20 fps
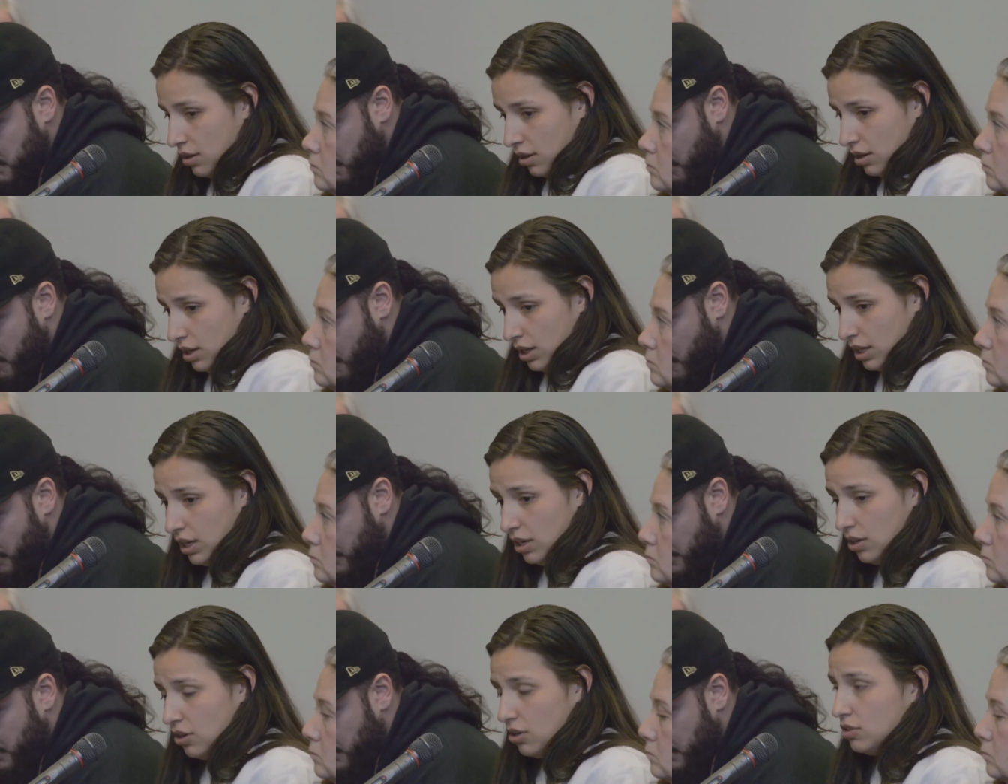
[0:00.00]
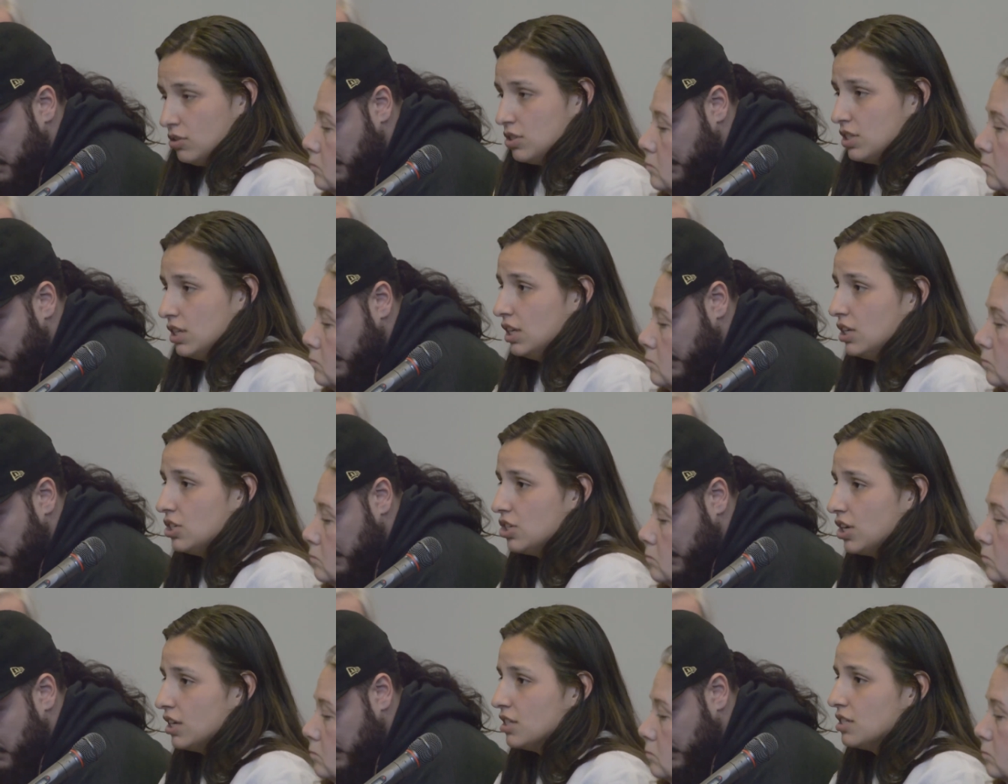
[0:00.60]
he goes and he
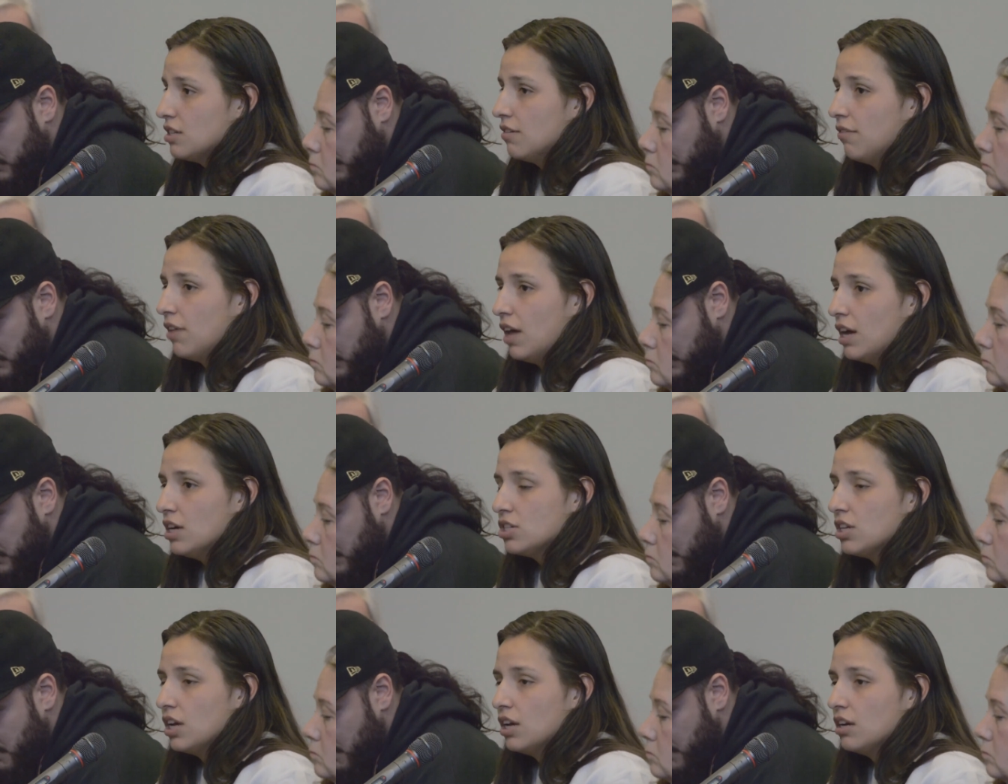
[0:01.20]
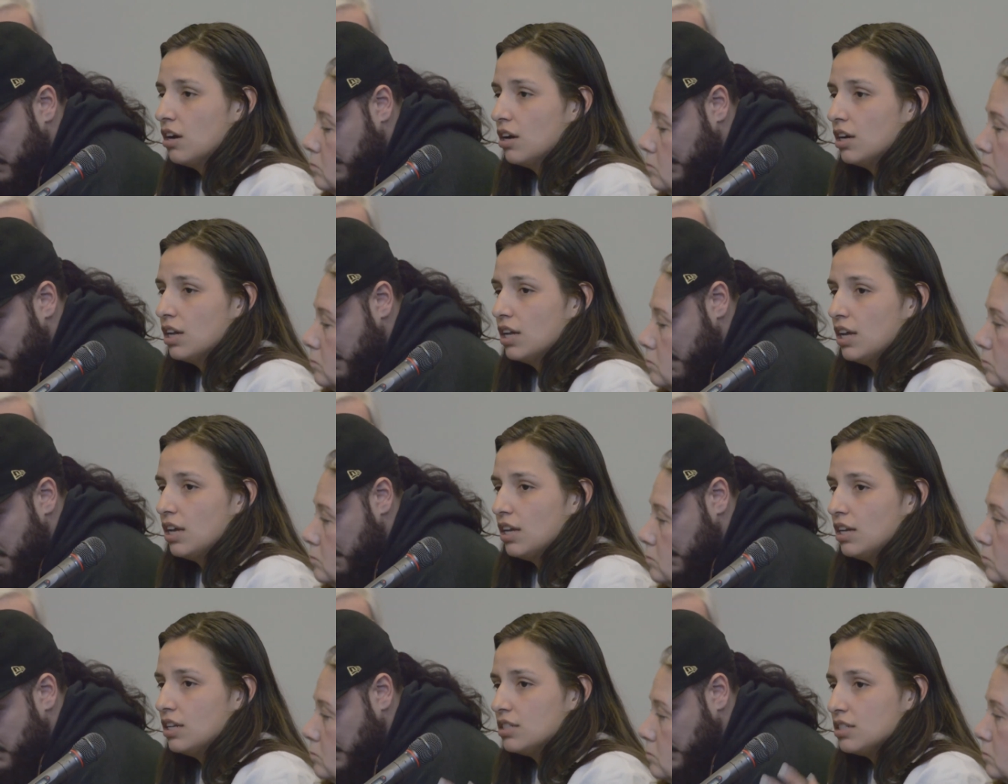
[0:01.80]
shines the flashlight on it
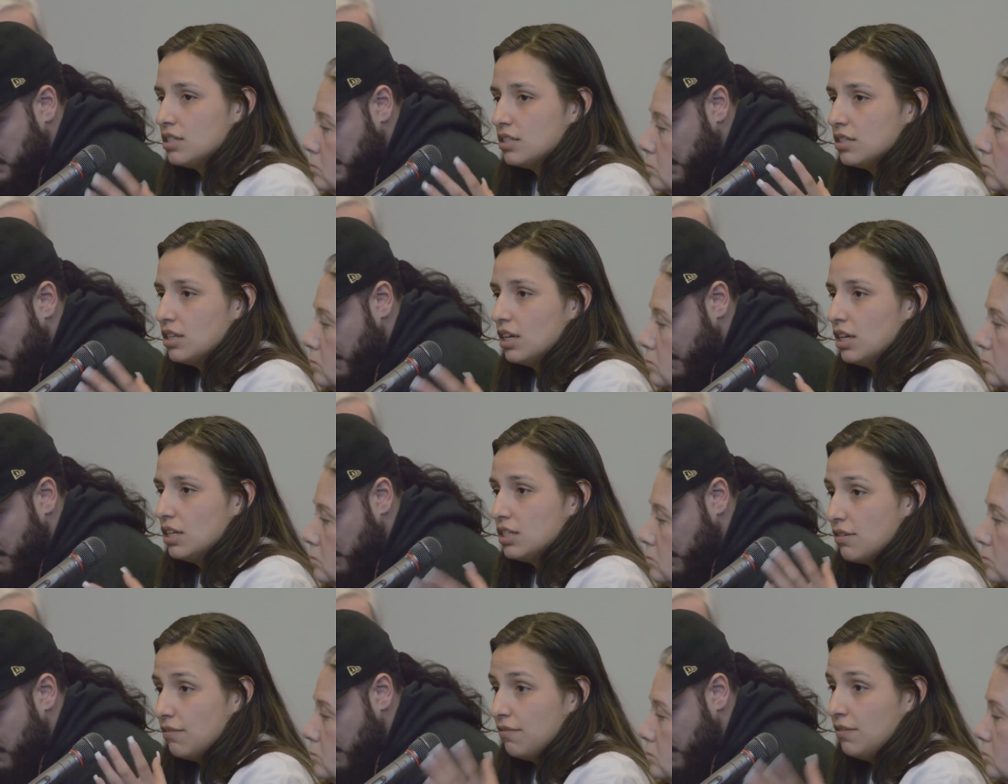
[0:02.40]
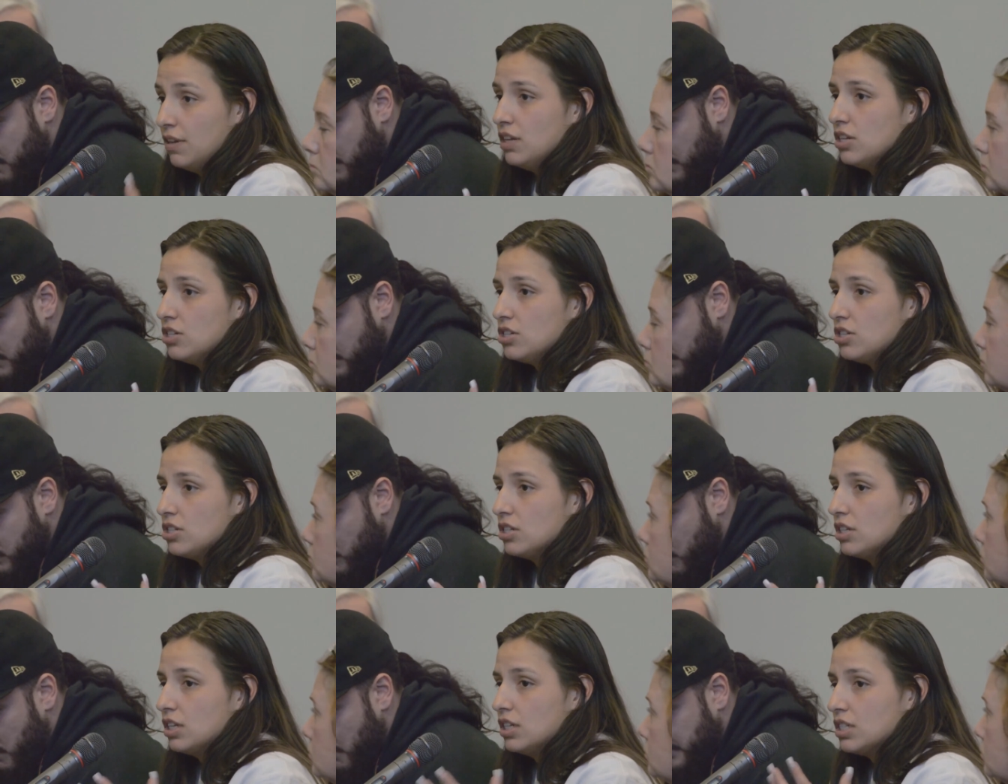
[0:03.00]
and it's a
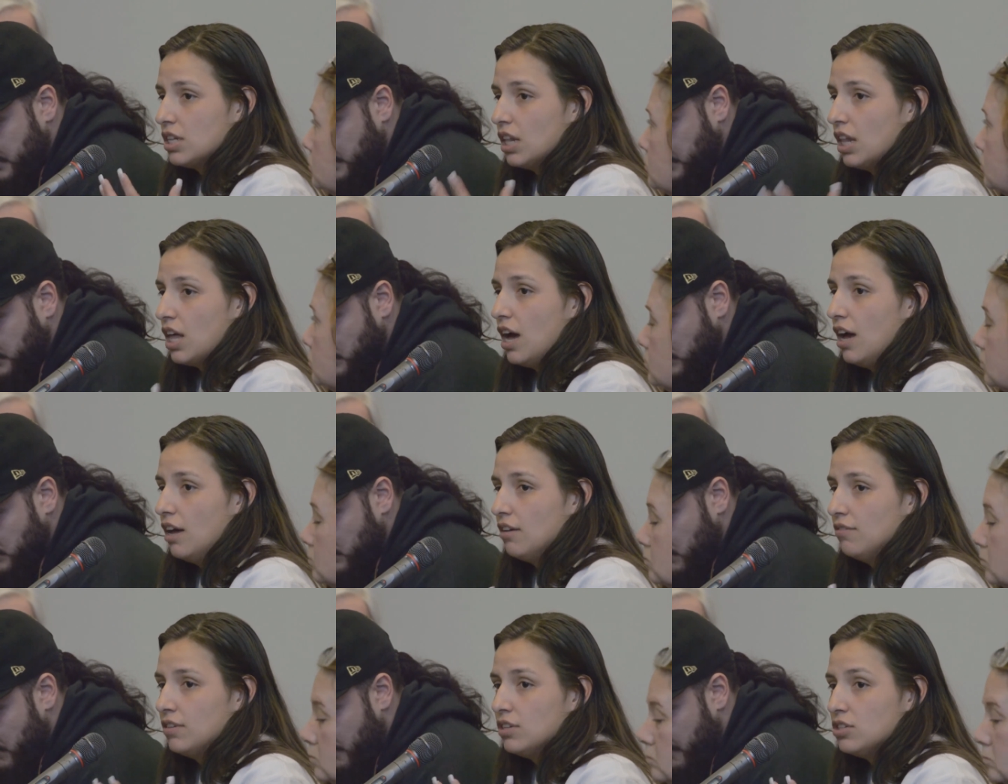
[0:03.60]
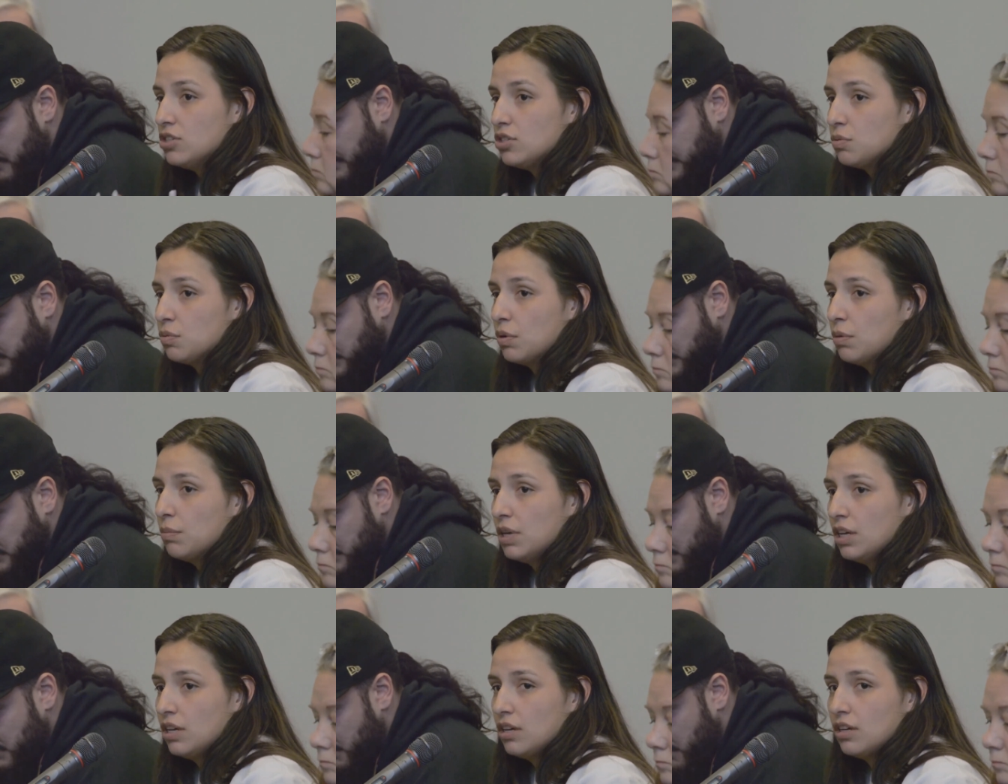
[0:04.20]
fish. It's alive, it's
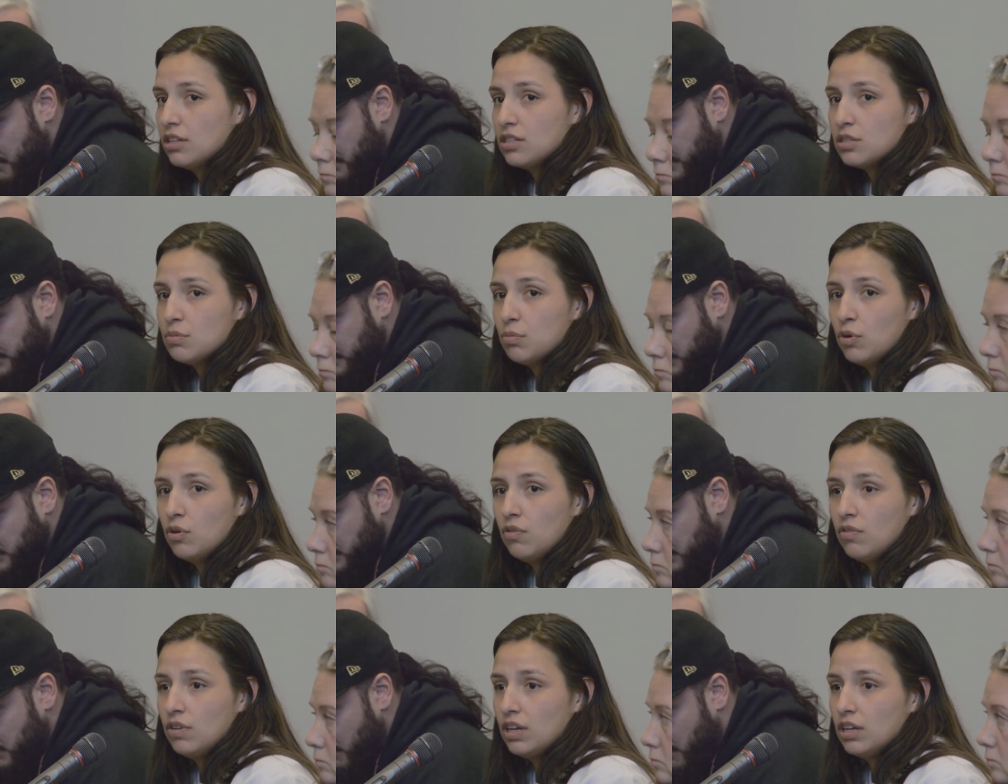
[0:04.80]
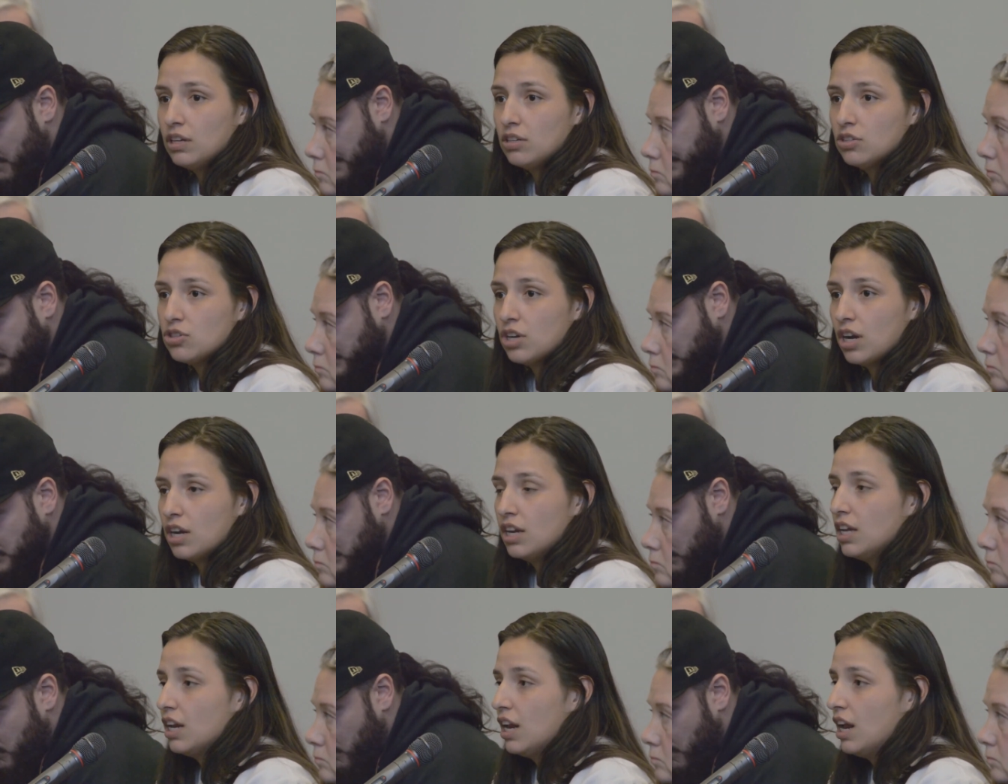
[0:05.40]
swimming, it's moving,
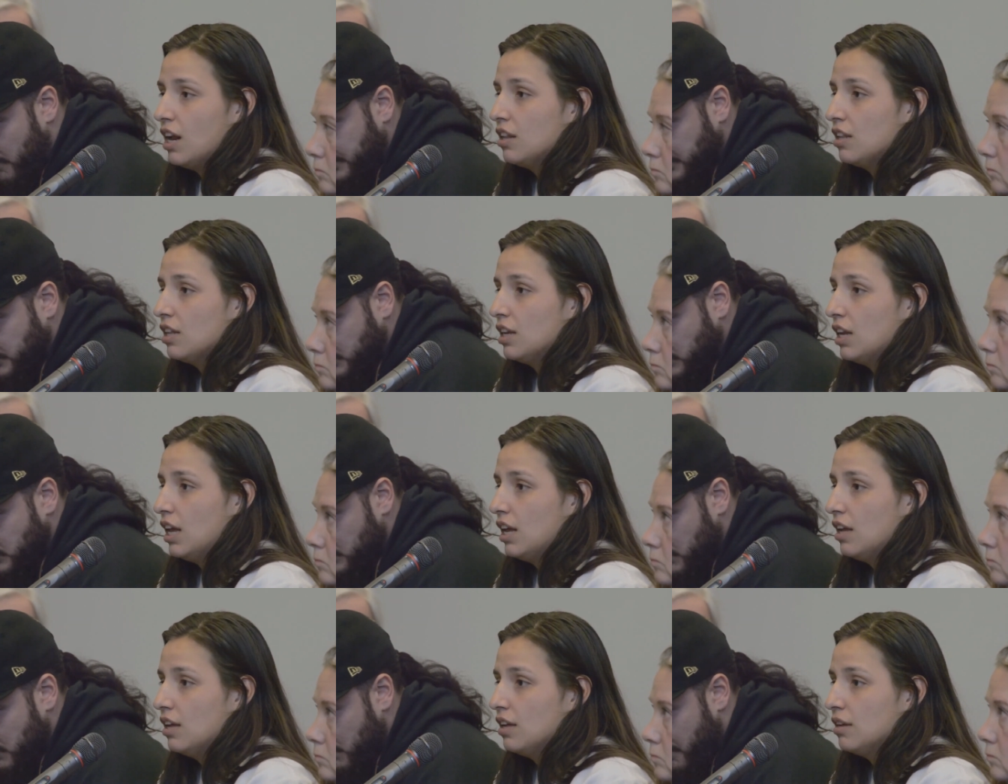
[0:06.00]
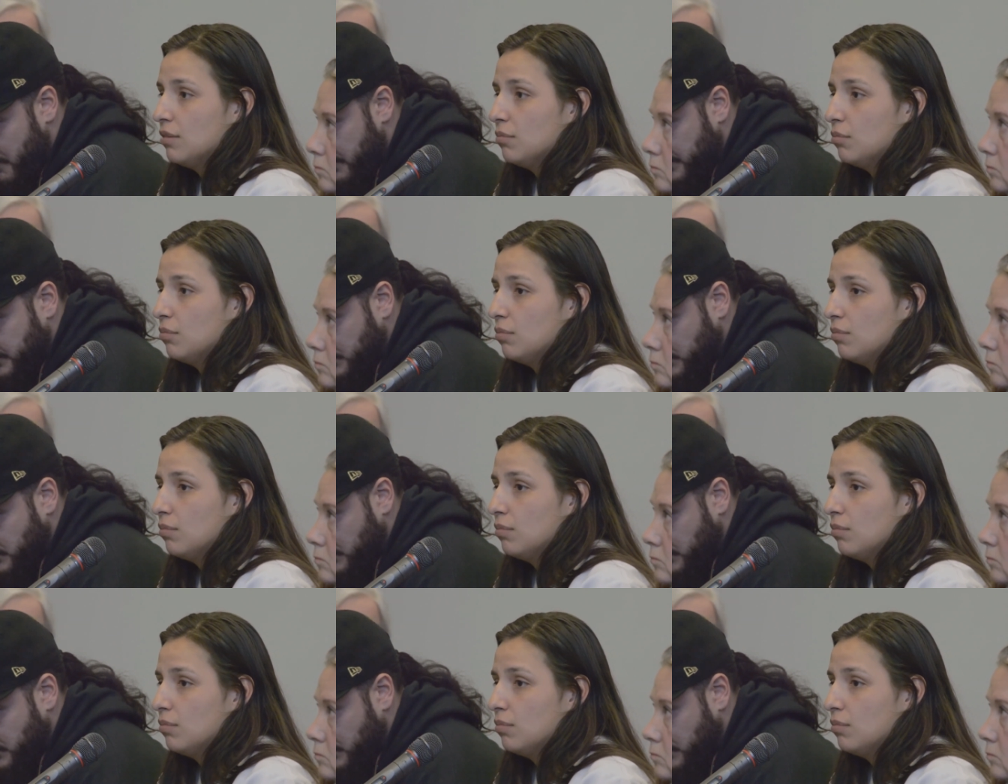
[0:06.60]
trying to get out of the net.